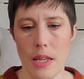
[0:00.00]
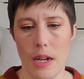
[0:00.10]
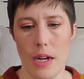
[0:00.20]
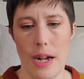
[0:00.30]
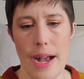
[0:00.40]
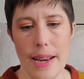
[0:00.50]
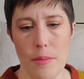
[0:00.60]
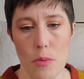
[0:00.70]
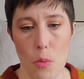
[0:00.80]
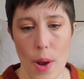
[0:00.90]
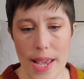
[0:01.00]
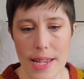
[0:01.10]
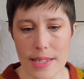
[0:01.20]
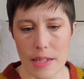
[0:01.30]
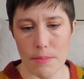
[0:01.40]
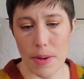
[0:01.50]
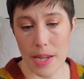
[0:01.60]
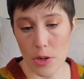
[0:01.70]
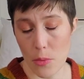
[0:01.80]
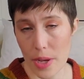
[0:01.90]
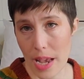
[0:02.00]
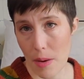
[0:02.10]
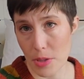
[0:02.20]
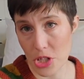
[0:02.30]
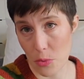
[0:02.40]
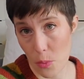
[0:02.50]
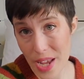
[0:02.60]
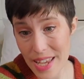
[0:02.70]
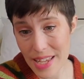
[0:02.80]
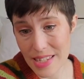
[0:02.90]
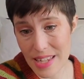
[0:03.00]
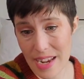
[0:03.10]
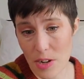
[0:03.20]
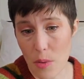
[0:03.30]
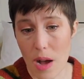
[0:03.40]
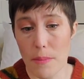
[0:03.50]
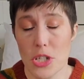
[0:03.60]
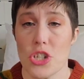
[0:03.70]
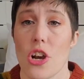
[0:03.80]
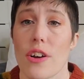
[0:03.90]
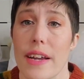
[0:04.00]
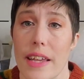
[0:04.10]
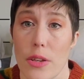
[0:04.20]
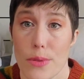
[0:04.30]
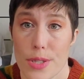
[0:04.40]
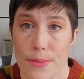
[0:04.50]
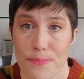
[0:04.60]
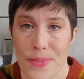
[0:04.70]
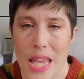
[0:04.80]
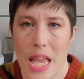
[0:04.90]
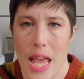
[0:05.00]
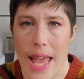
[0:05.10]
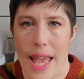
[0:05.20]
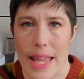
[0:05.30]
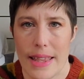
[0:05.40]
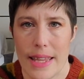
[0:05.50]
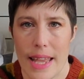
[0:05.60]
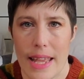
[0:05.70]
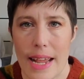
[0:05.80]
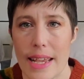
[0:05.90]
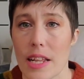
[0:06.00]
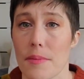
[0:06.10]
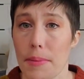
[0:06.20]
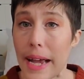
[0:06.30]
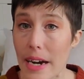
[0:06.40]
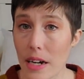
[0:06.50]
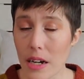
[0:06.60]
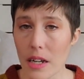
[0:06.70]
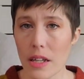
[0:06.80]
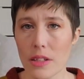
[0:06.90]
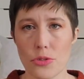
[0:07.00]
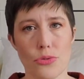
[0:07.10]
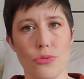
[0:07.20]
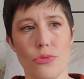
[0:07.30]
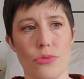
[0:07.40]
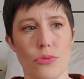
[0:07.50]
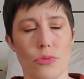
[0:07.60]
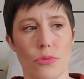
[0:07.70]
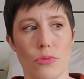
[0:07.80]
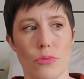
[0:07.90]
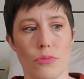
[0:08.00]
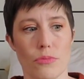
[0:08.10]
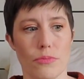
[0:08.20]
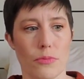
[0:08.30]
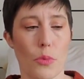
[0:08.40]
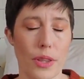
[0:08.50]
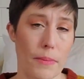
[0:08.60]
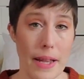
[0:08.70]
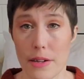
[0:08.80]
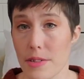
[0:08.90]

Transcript: item weighs. And by knowing how much it weighs, I know how much yarn I used. And then I can compare to what the pattern